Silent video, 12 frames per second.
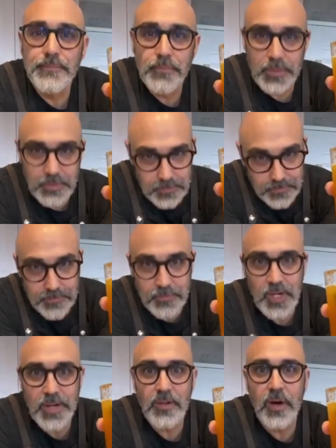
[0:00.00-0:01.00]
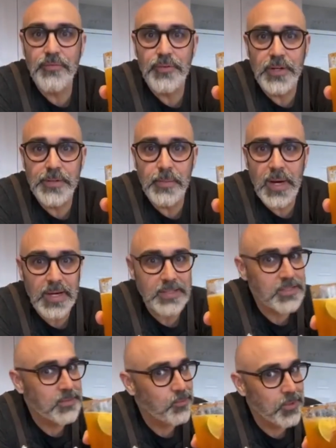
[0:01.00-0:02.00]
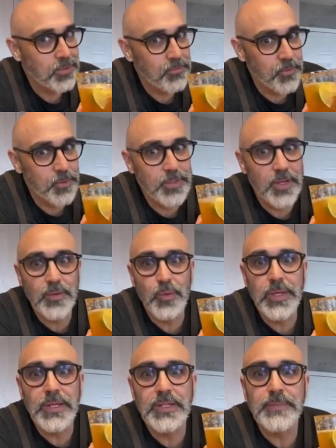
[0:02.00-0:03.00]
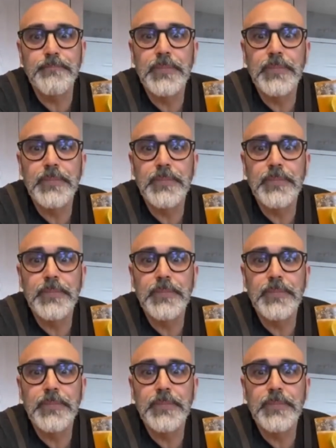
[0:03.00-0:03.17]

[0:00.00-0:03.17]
We checked off another box. We're through another week.